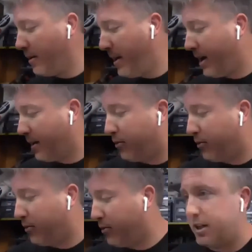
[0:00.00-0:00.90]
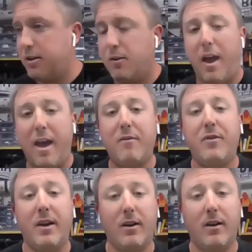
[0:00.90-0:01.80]
gonna make a brick which I don't have
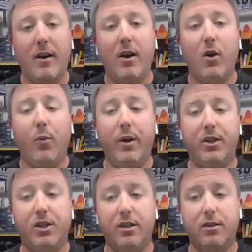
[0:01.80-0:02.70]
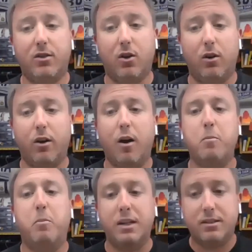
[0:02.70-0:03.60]
here, which is called our
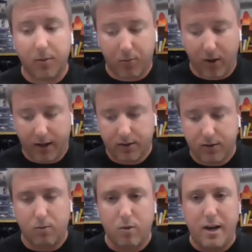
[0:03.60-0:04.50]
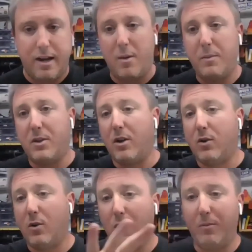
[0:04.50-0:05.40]
buzzer brick. So right now with our
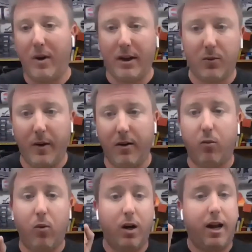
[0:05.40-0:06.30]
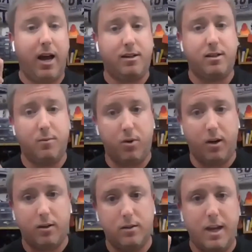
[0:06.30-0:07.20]
core bricks, we have one action brick,
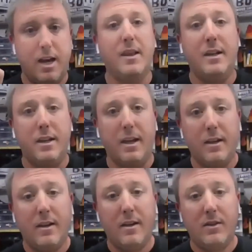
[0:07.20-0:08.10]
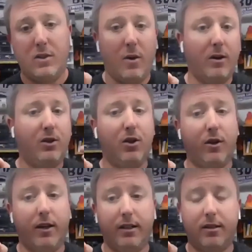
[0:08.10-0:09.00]
the LED. So our
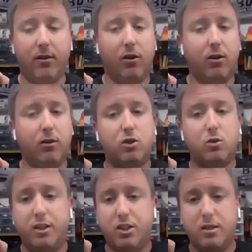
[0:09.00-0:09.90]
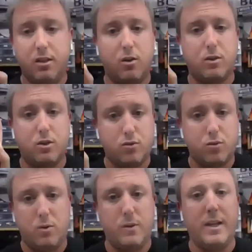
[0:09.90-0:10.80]
circuits, our switches, they all
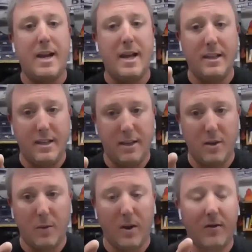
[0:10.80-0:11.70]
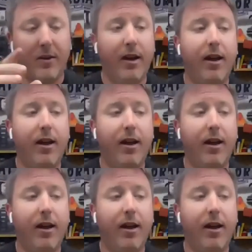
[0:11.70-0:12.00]
control an LED going off.